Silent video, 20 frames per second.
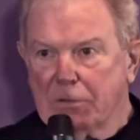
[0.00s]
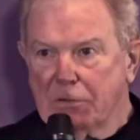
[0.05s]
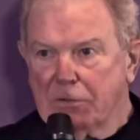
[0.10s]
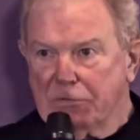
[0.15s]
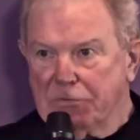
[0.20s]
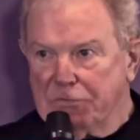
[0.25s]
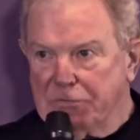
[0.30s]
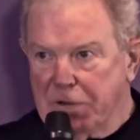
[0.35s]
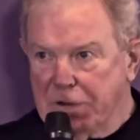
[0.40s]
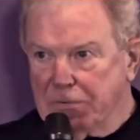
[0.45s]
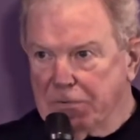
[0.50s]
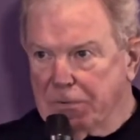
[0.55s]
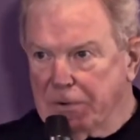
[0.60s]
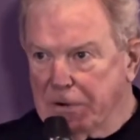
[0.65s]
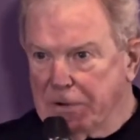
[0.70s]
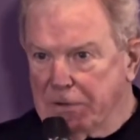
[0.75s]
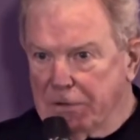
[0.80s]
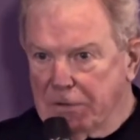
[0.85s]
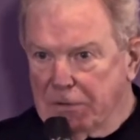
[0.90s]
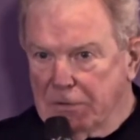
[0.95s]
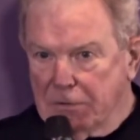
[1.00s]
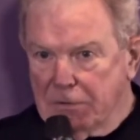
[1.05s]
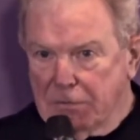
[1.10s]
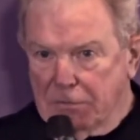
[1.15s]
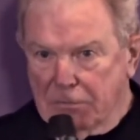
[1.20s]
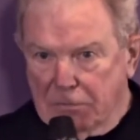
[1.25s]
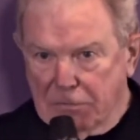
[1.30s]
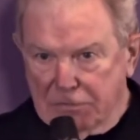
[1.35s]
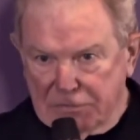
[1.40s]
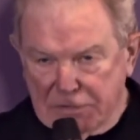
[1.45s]
secret
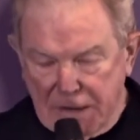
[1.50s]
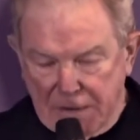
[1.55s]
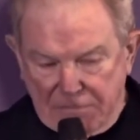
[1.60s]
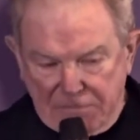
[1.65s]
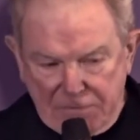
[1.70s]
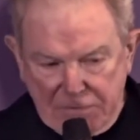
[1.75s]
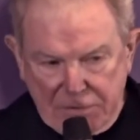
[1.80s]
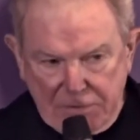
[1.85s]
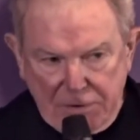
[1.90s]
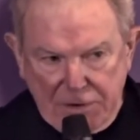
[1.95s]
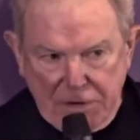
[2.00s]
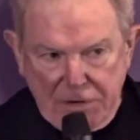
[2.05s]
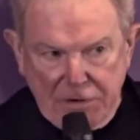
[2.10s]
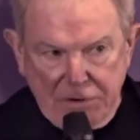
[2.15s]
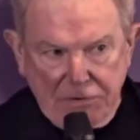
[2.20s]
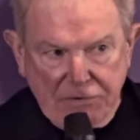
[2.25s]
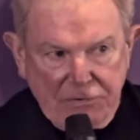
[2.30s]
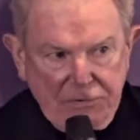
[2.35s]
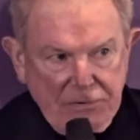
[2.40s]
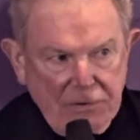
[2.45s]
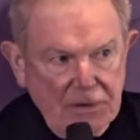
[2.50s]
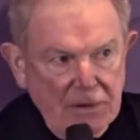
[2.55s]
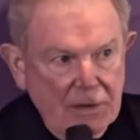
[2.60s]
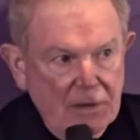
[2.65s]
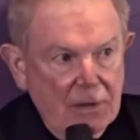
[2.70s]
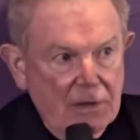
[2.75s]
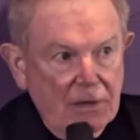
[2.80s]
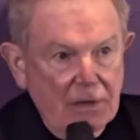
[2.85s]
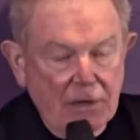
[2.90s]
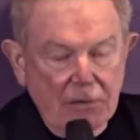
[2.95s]
was kept for 30 years.
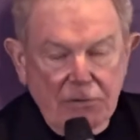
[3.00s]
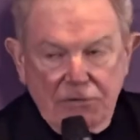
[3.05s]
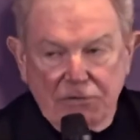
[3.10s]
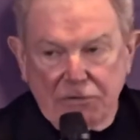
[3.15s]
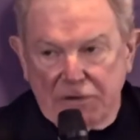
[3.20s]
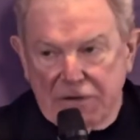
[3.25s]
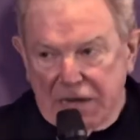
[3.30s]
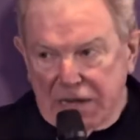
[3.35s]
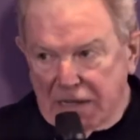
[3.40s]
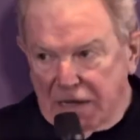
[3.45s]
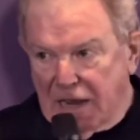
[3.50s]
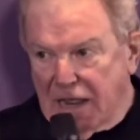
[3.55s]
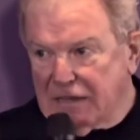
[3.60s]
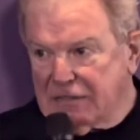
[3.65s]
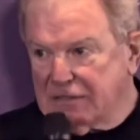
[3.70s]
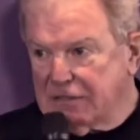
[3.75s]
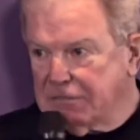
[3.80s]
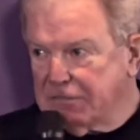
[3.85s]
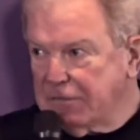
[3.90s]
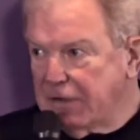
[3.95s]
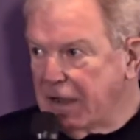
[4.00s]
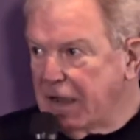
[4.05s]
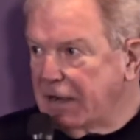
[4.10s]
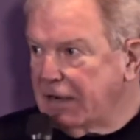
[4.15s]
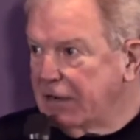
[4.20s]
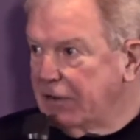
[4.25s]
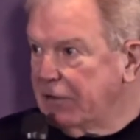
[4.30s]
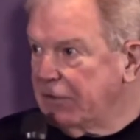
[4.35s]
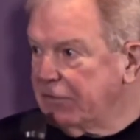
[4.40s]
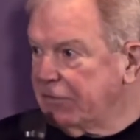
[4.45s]
It was
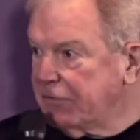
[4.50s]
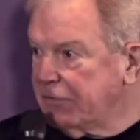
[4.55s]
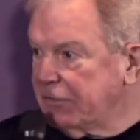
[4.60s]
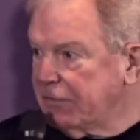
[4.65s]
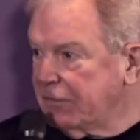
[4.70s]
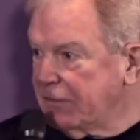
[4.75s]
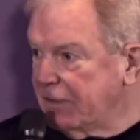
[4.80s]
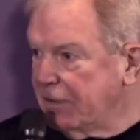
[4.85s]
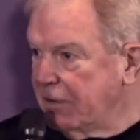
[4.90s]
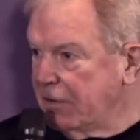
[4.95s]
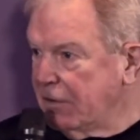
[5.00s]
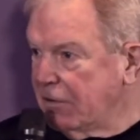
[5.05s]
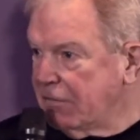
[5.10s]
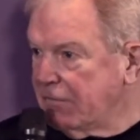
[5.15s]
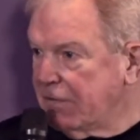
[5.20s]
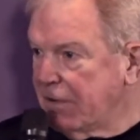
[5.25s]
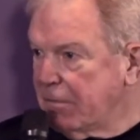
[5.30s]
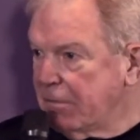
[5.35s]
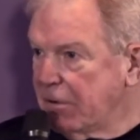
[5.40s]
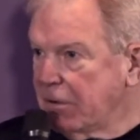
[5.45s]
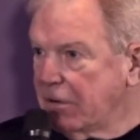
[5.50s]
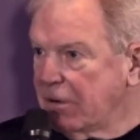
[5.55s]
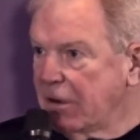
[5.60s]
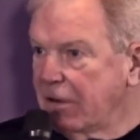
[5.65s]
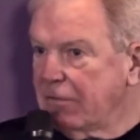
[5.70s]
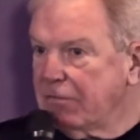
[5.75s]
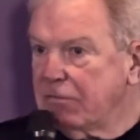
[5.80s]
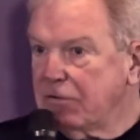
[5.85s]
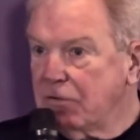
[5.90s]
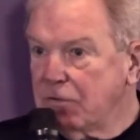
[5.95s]
declassified in November
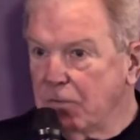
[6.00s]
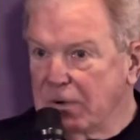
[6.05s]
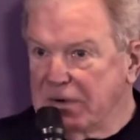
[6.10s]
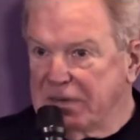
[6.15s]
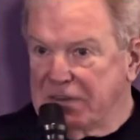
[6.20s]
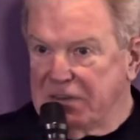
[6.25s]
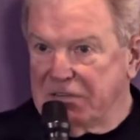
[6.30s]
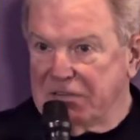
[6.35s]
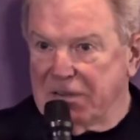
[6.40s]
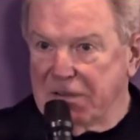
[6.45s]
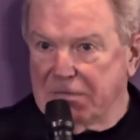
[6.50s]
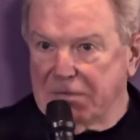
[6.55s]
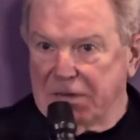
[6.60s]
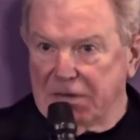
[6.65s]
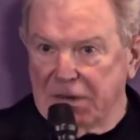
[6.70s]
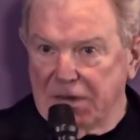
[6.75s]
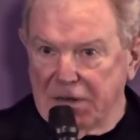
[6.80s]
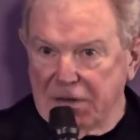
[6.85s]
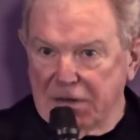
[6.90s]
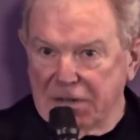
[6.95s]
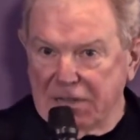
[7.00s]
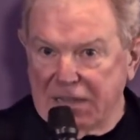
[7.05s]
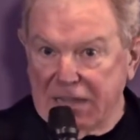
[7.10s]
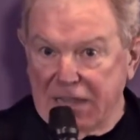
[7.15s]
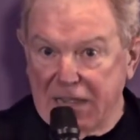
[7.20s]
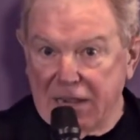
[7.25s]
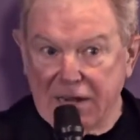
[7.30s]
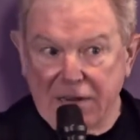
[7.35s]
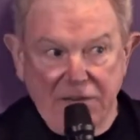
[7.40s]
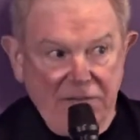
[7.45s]
of 2017 at the
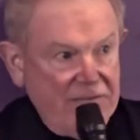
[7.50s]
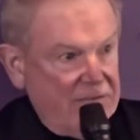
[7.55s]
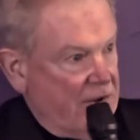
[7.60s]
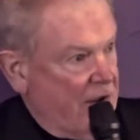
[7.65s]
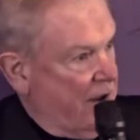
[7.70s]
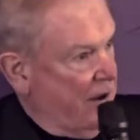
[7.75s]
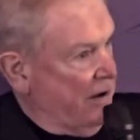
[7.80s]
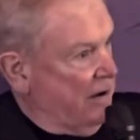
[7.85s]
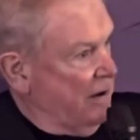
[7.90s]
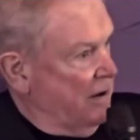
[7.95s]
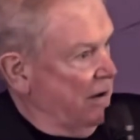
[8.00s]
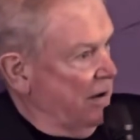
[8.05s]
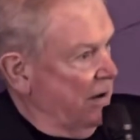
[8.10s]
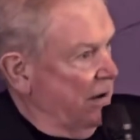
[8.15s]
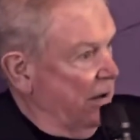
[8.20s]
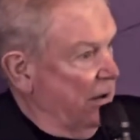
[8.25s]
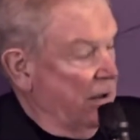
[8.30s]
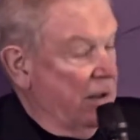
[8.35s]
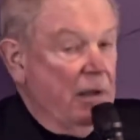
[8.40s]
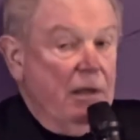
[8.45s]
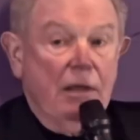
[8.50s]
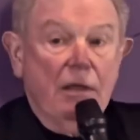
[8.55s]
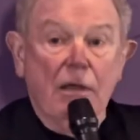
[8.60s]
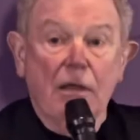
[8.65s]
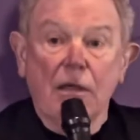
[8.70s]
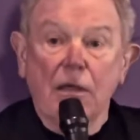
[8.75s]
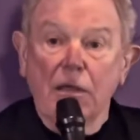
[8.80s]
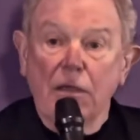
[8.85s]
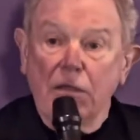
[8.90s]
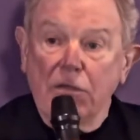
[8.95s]
NSA
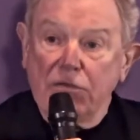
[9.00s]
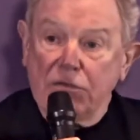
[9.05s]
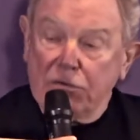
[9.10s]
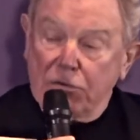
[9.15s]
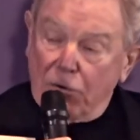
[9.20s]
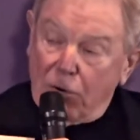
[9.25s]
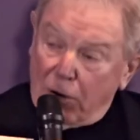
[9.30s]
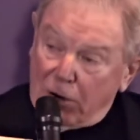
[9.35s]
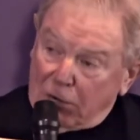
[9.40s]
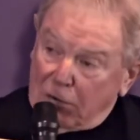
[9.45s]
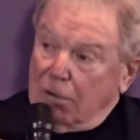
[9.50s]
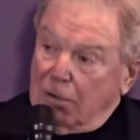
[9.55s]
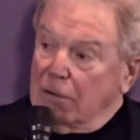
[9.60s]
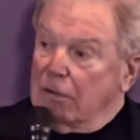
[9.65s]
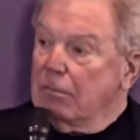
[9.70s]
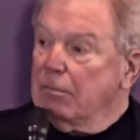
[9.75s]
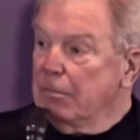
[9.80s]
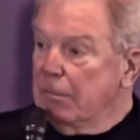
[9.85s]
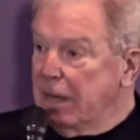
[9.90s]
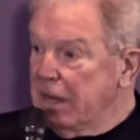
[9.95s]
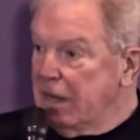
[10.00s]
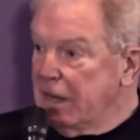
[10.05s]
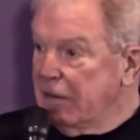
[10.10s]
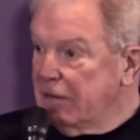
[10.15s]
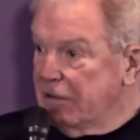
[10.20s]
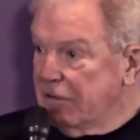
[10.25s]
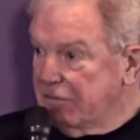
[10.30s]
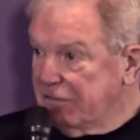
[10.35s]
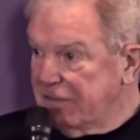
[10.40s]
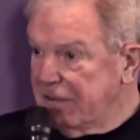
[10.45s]
historical
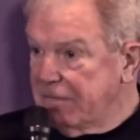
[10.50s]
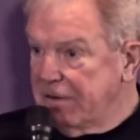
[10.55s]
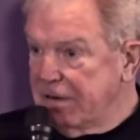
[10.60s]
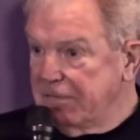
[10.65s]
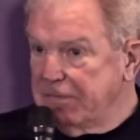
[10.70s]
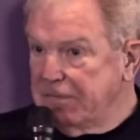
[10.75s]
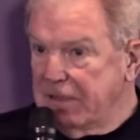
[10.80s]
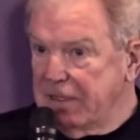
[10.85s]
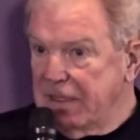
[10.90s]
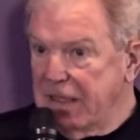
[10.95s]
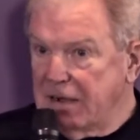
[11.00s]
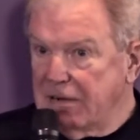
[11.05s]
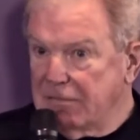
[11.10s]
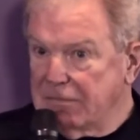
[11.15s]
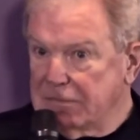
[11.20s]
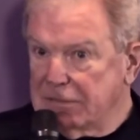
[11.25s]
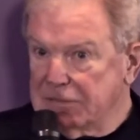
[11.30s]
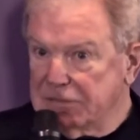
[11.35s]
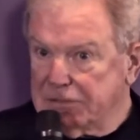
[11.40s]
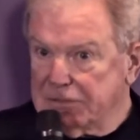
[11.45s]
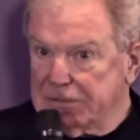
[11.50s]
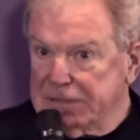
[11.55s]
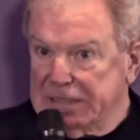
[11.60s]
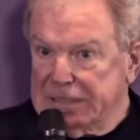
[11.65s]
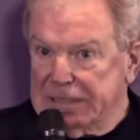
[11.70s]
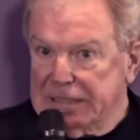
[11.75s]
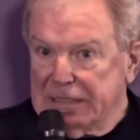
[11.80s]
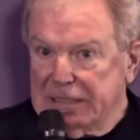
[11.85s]
meeting, the 75th anniversary,